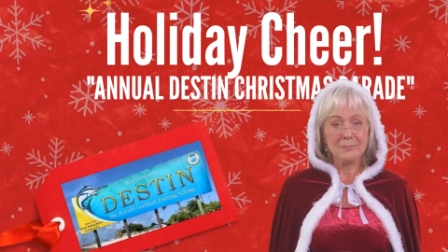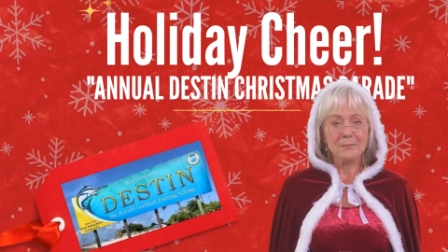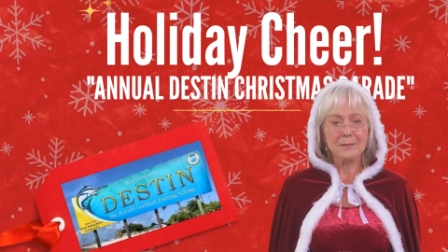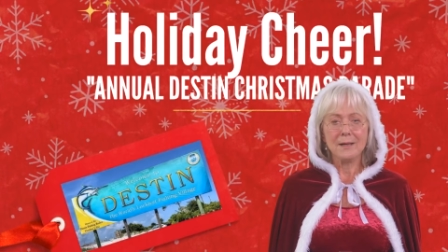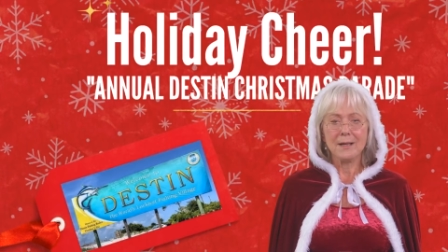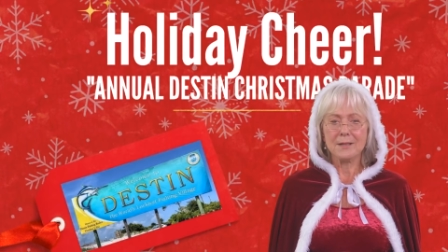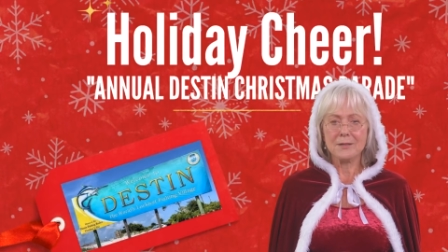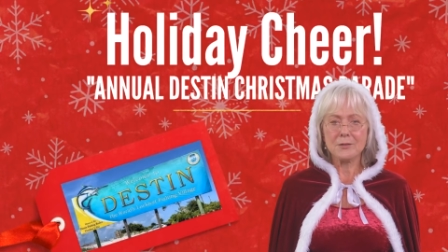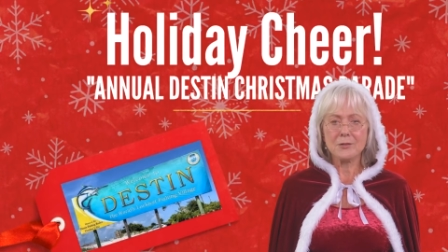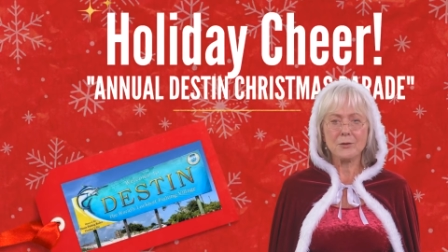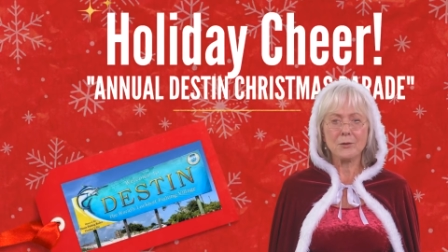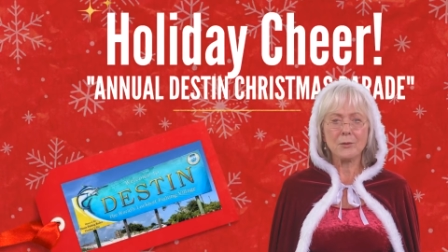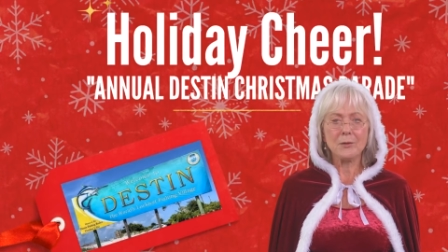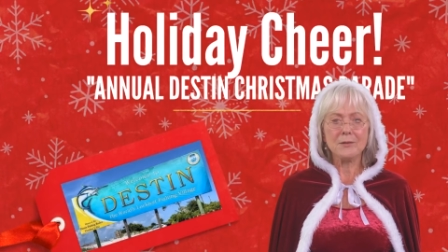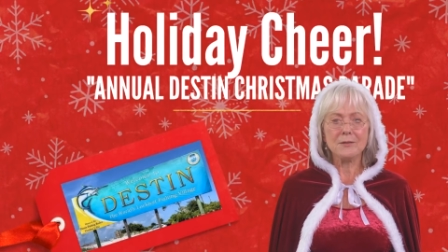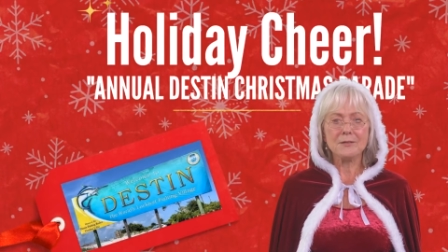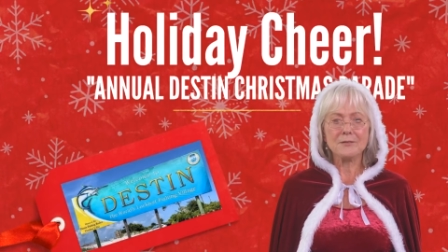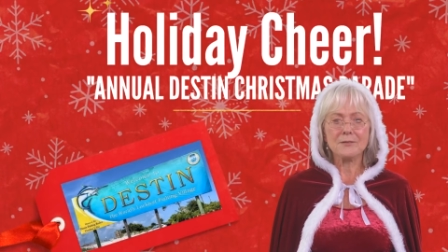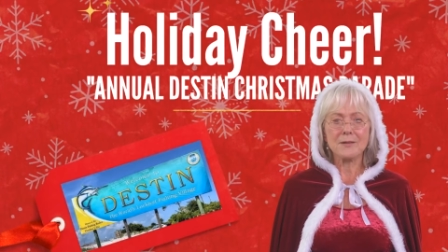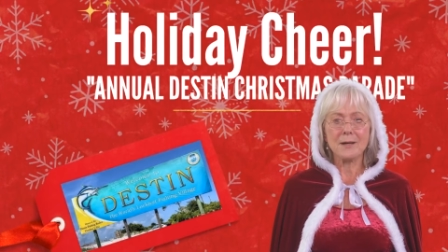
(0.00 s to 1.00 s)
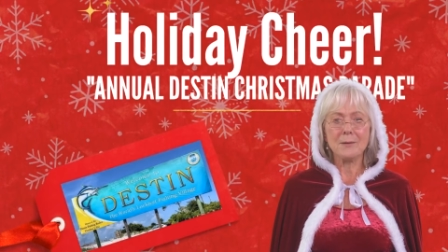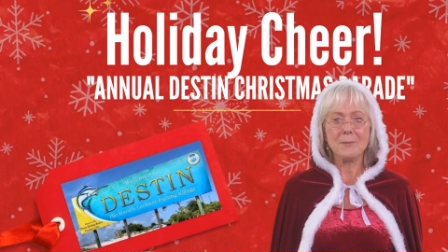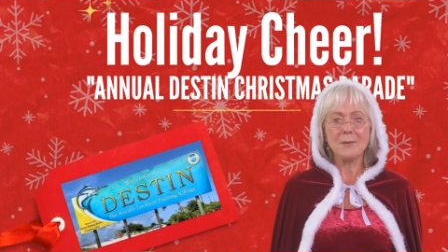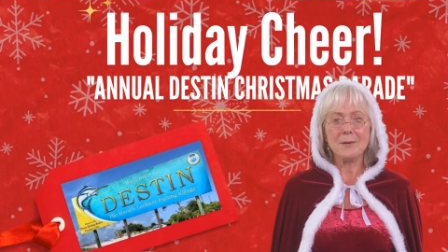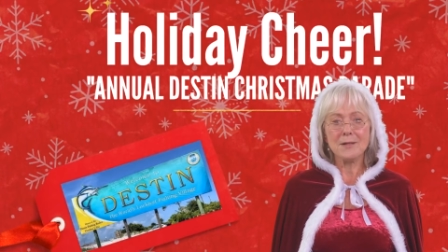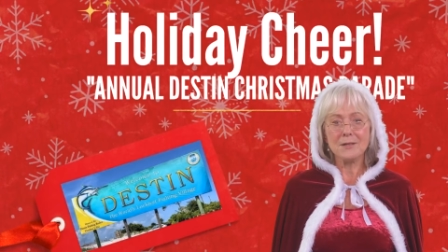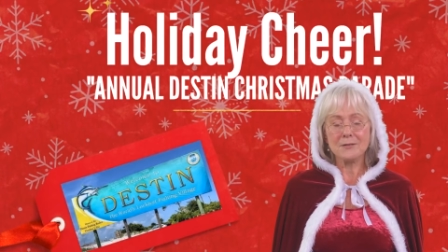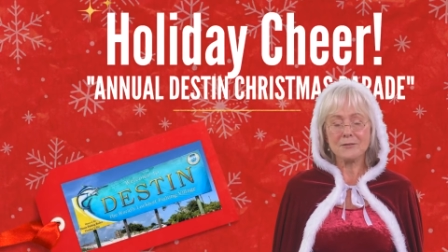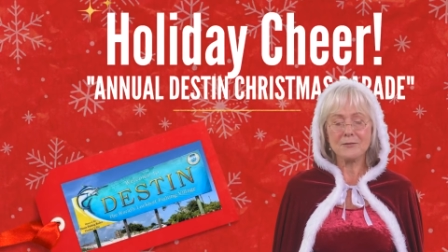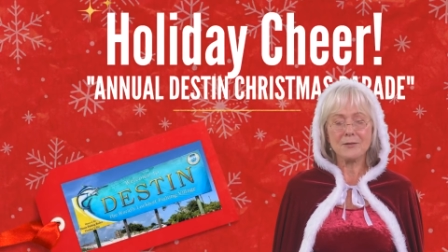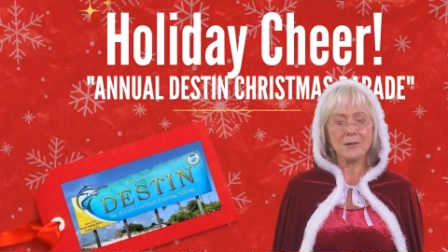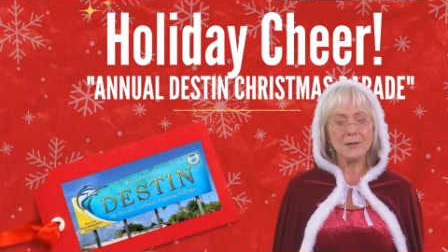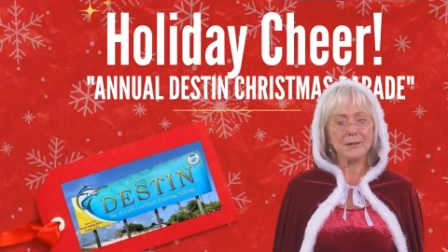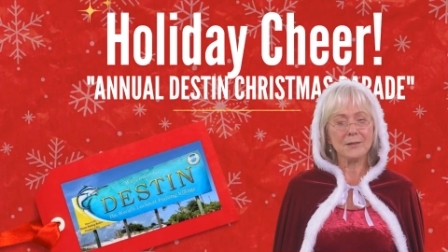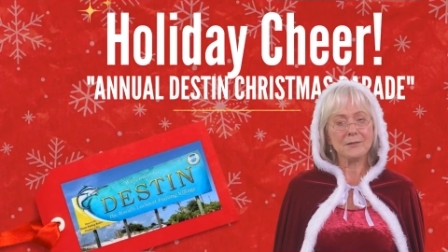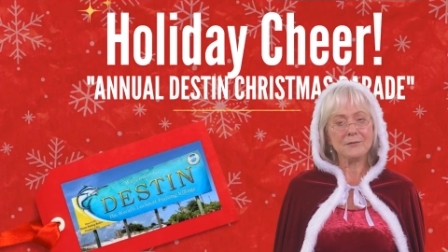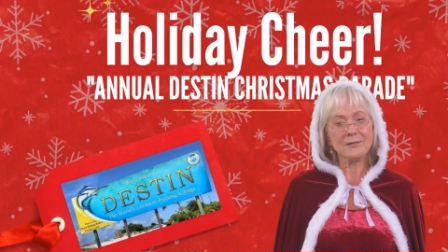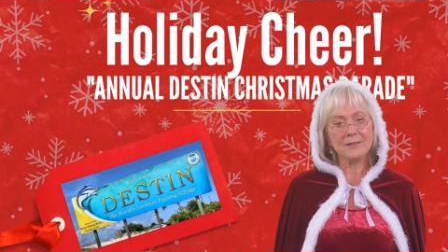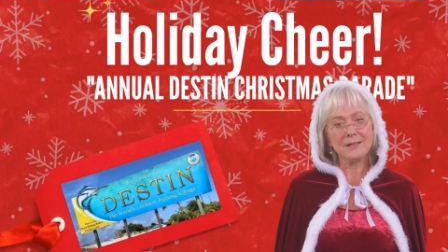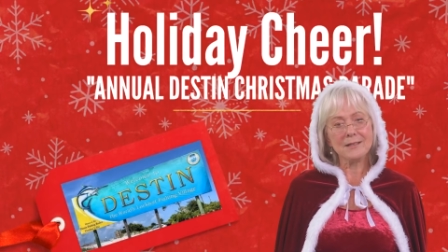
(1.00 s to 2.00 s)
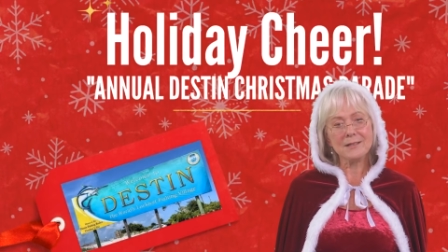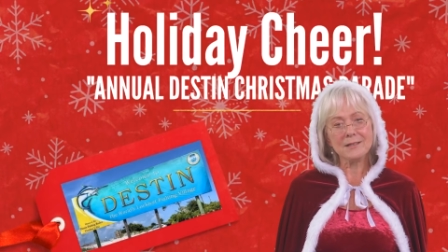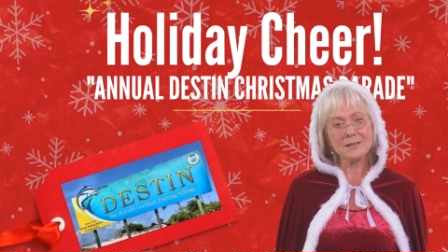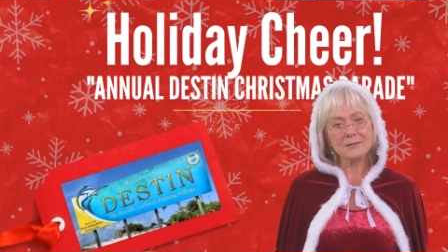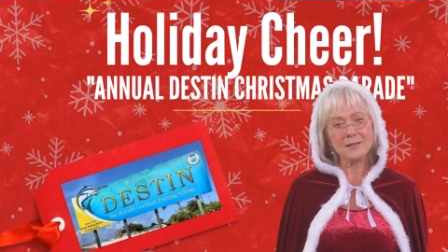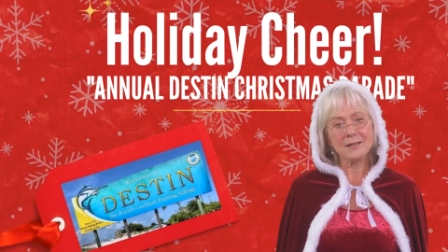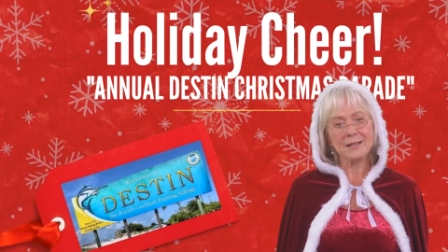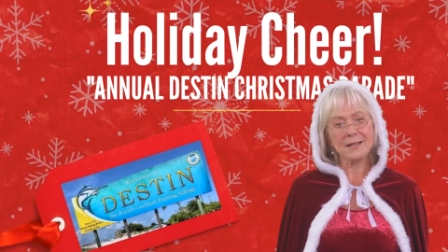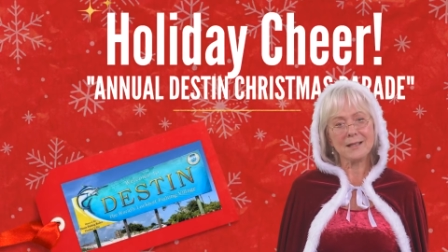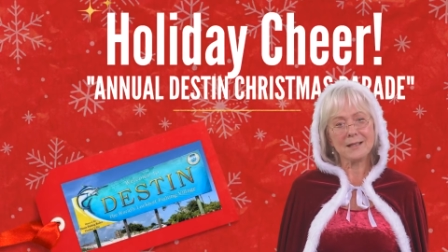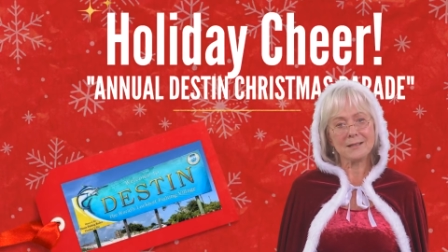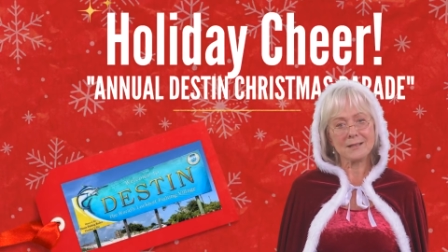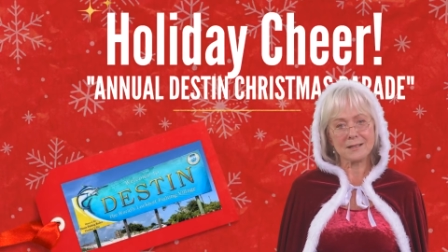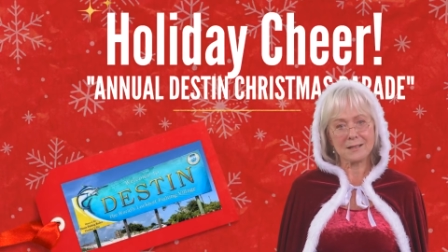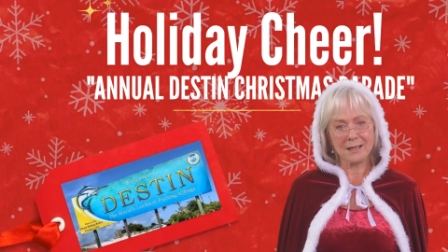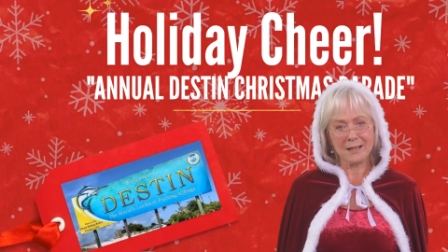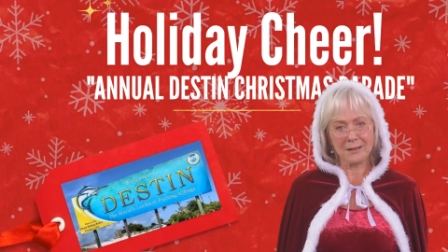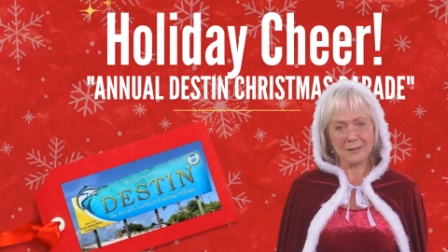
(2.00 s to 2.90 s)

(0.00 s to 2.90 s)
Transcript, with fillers: Enjoy the family fun and festivity to get